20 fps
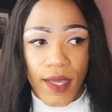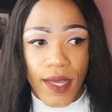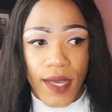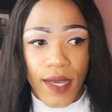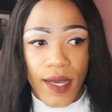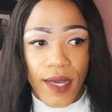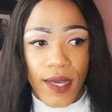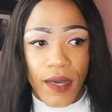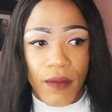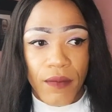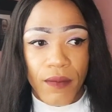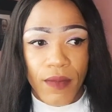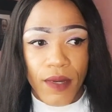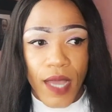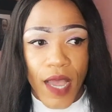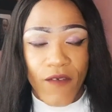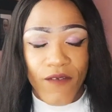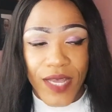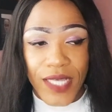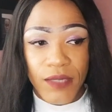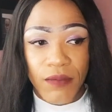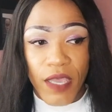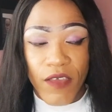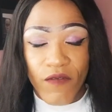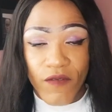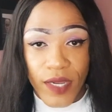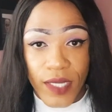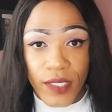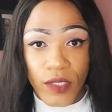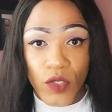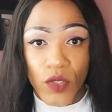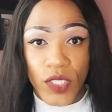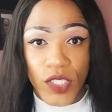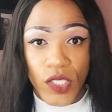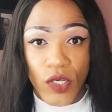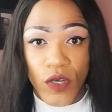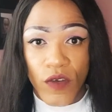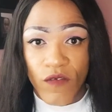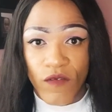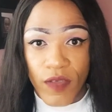I've asked my friend to actually
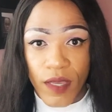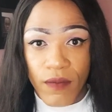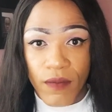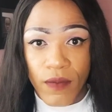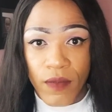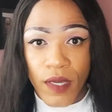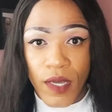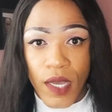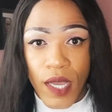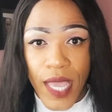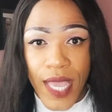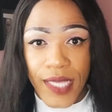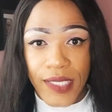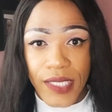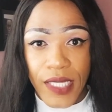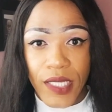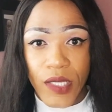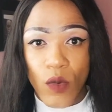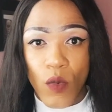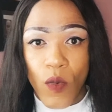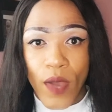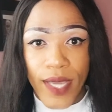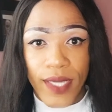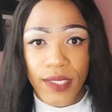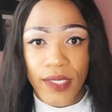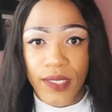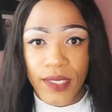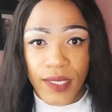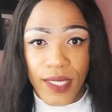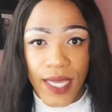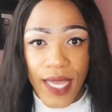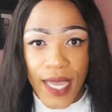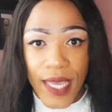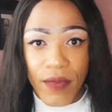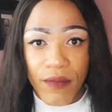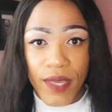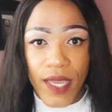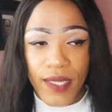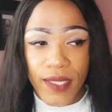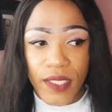confirm exactly why didn't they hire
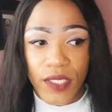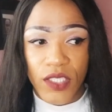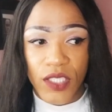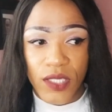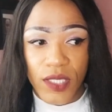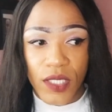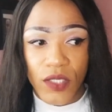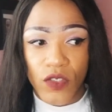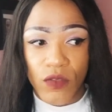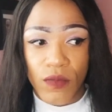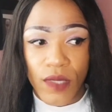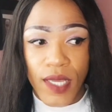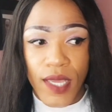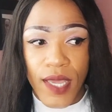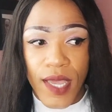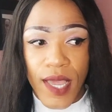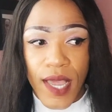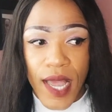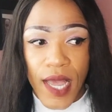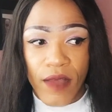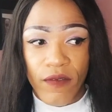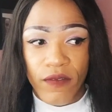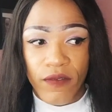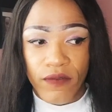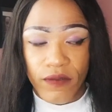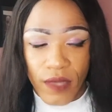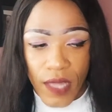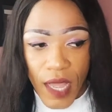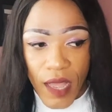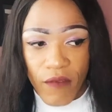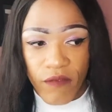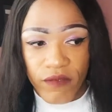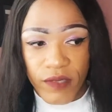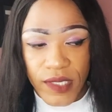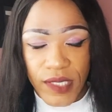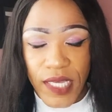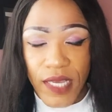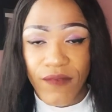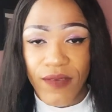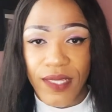me, and then she said to me, I've
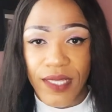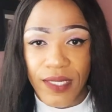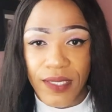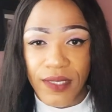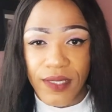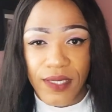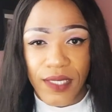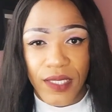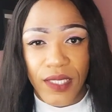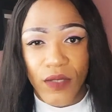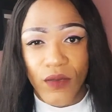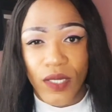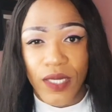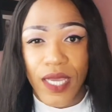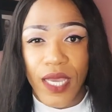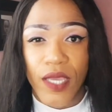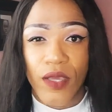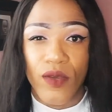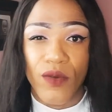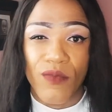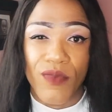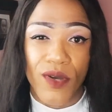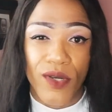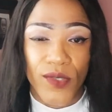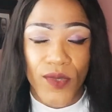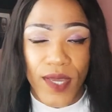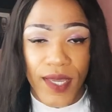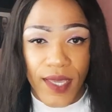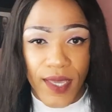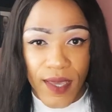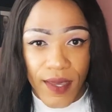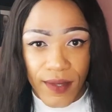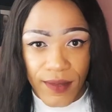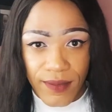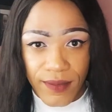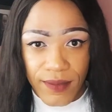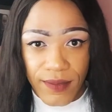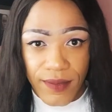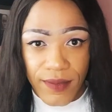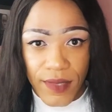discovered that they didn't want to hire you because you are gay.
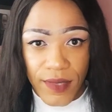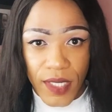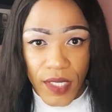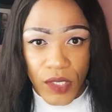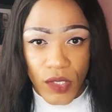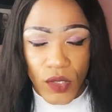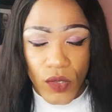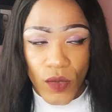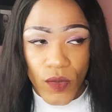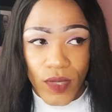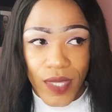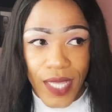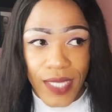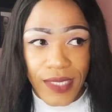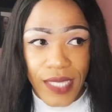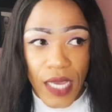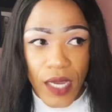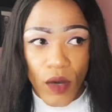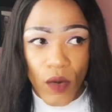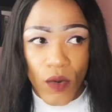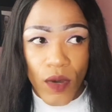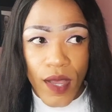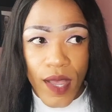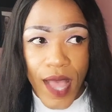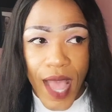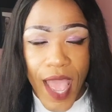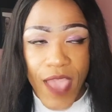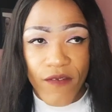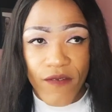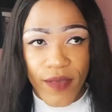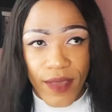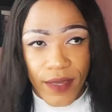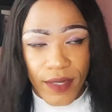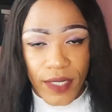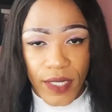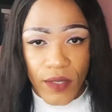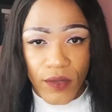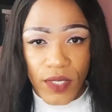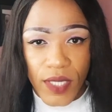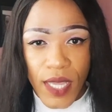So that's how I find
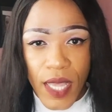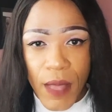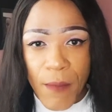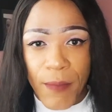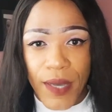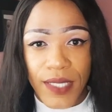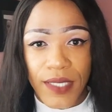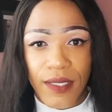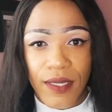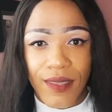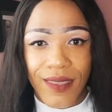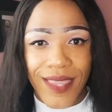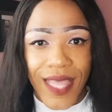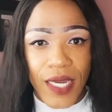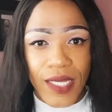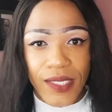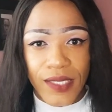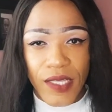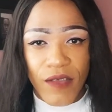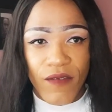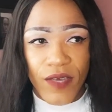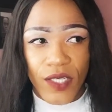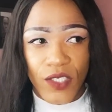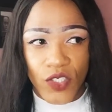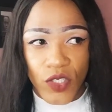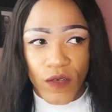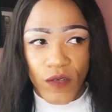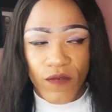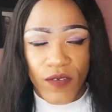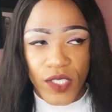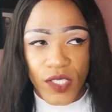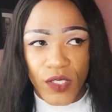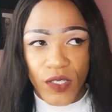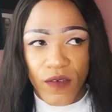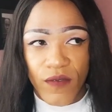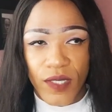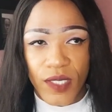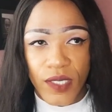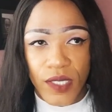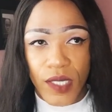out. But that is the very short version of it.